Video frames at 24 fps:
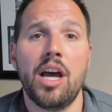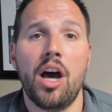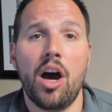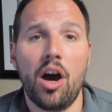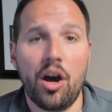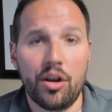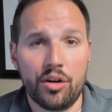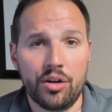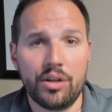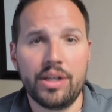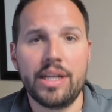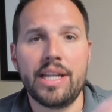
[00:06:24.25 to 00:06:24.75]

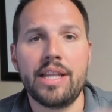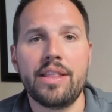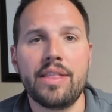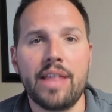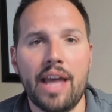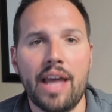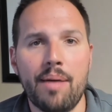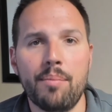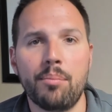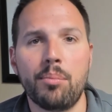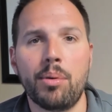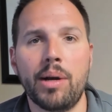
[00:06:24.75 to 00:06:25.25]
underneath
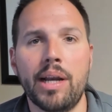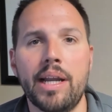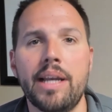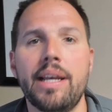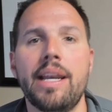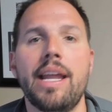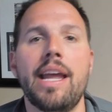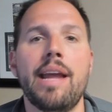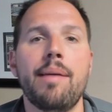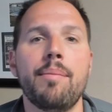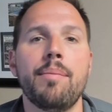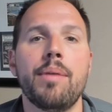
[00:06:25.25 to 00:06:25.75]
that brand
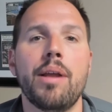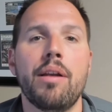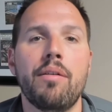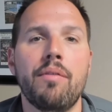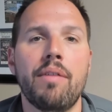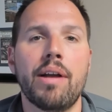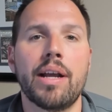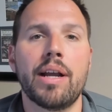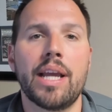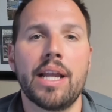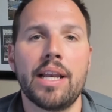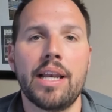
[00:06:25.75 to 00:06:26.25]
name and
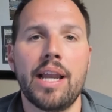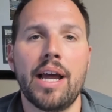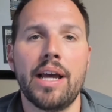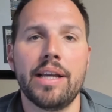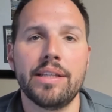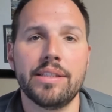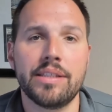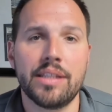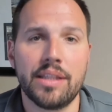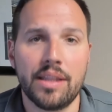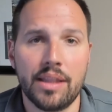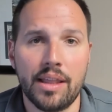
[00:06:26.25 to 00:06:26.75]

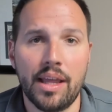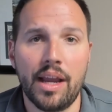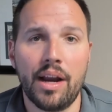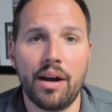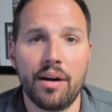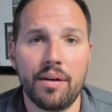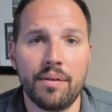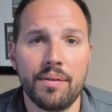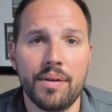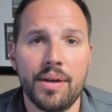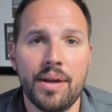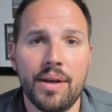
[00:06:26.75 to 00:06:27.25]
recognized there.